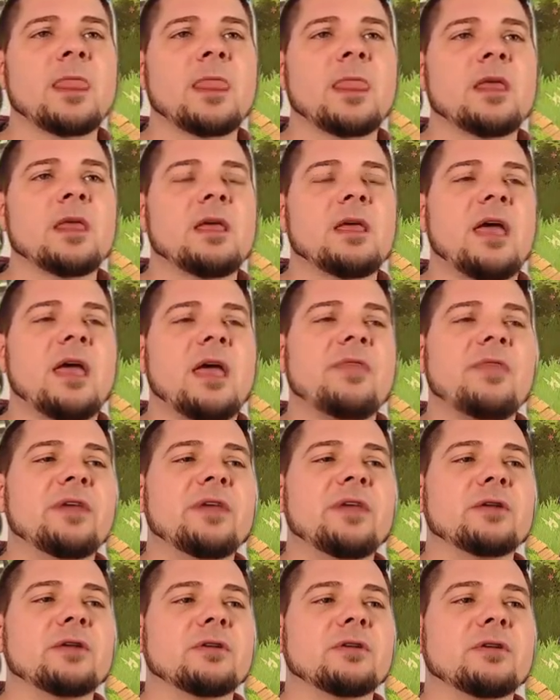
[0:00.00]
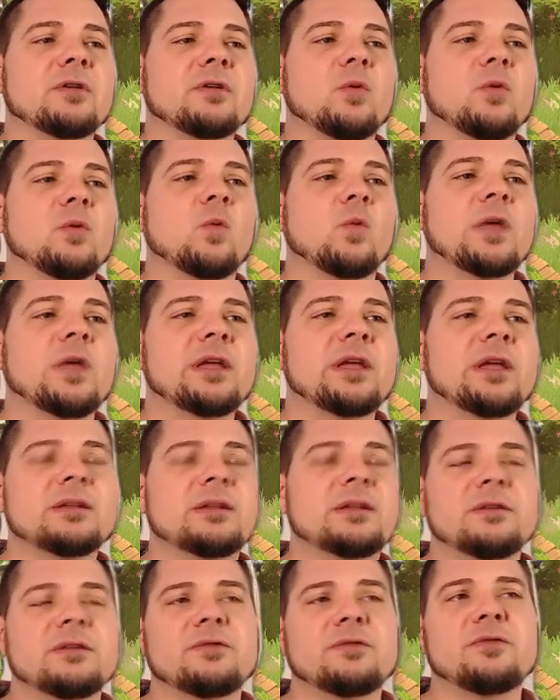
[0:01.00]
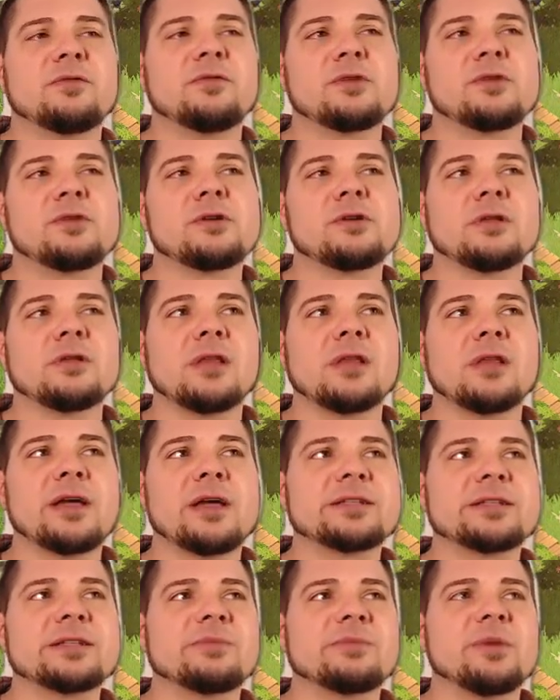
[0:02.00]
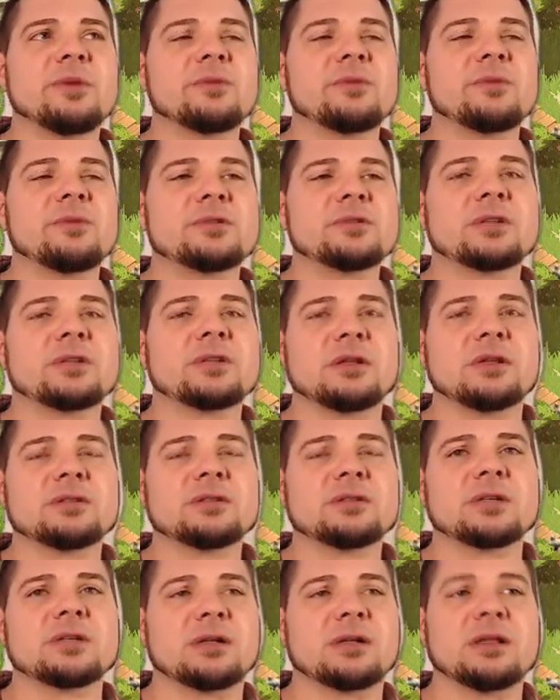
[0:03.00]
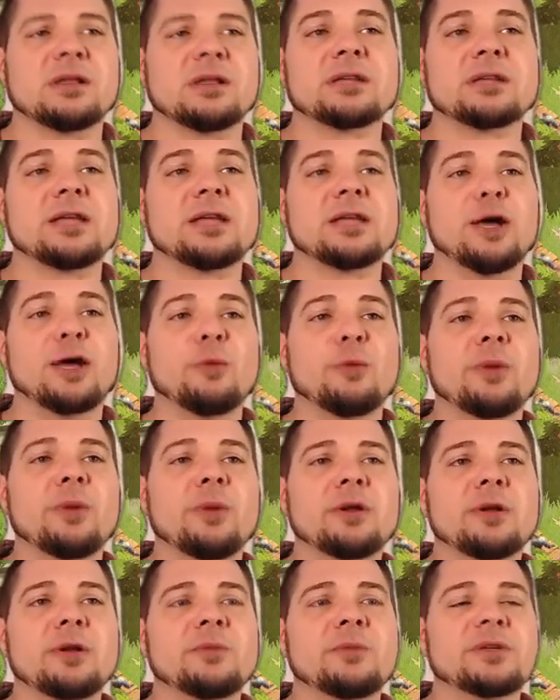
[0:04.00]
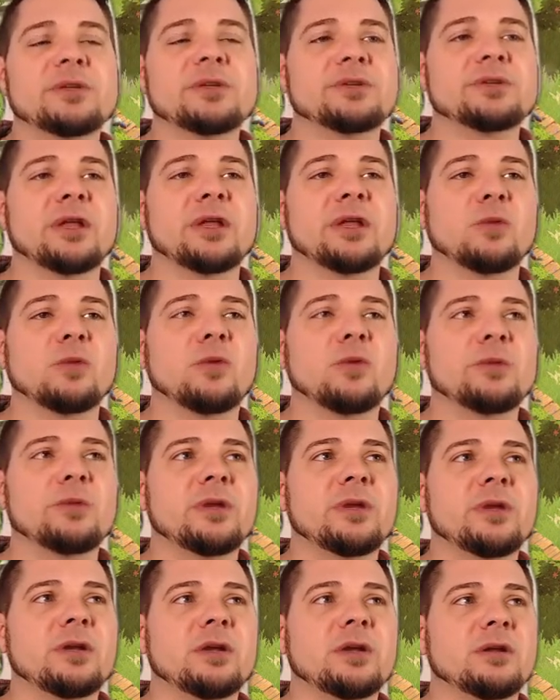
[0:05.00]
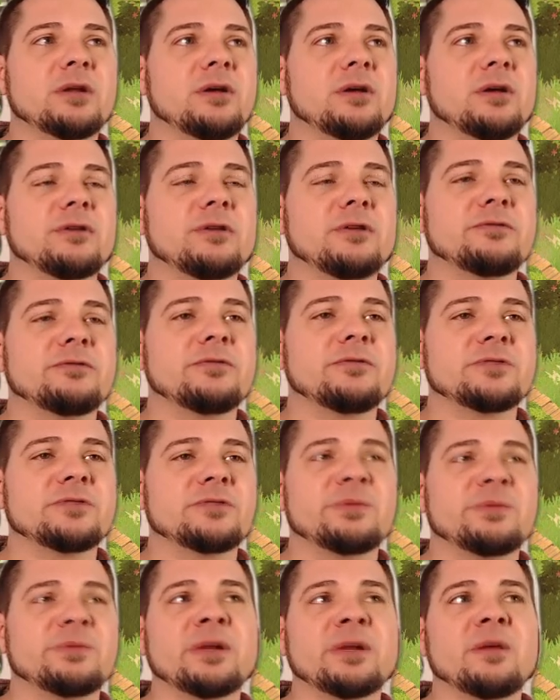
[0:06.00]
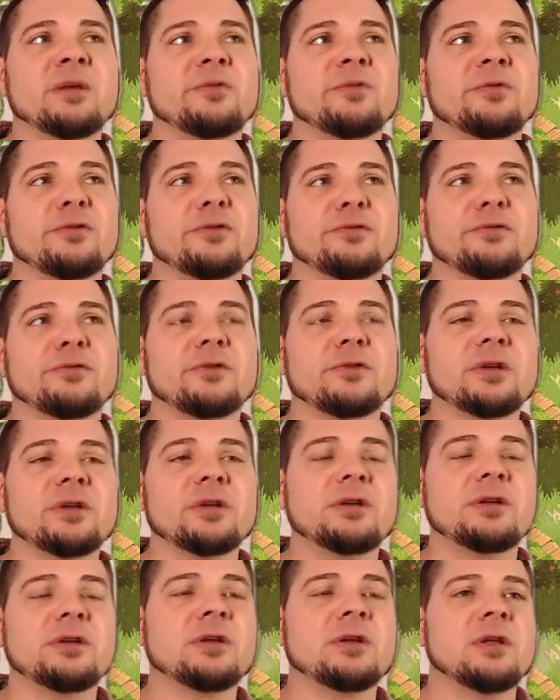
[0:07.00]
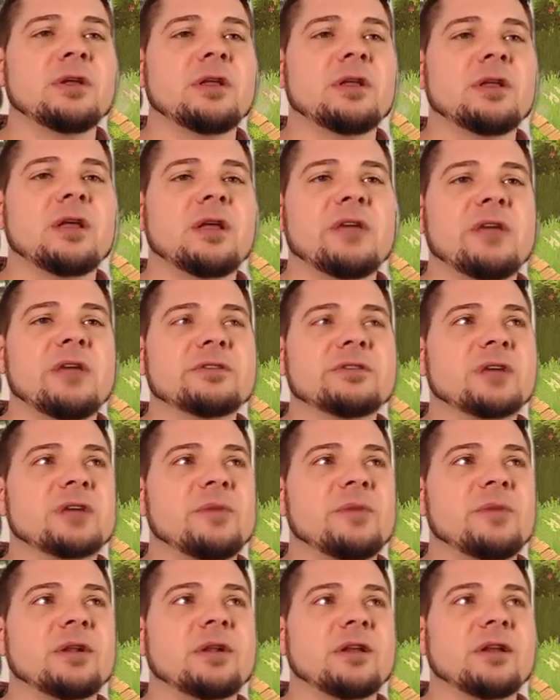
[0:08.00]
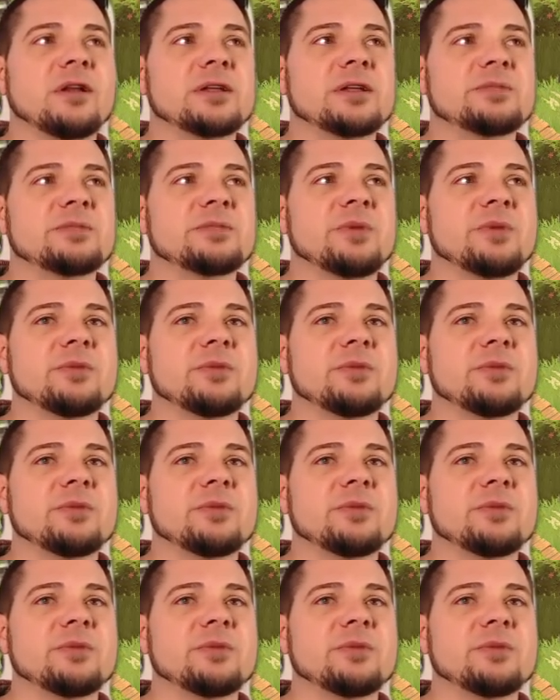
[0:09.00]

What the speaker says: and then wait for your alliance members to click the help button, because you get 1 minute of speed up for free every time an alliance member